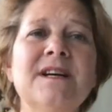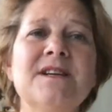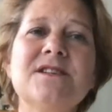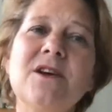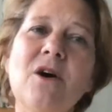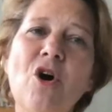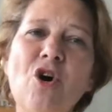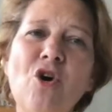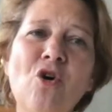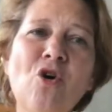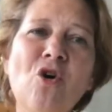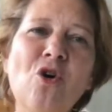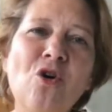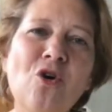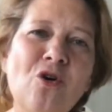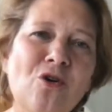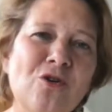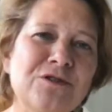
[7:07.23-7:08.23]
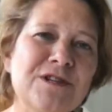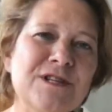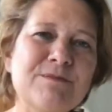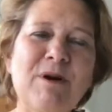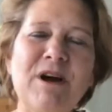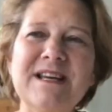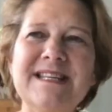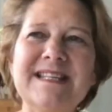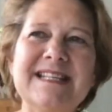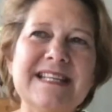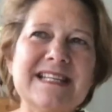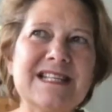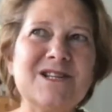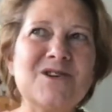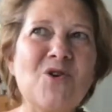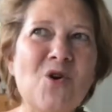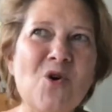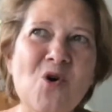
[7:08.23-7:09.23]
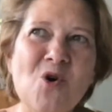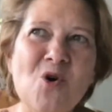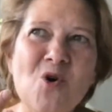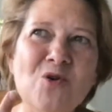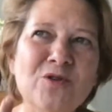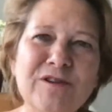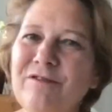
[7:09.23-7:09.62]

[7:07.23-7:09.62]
So all the spices and all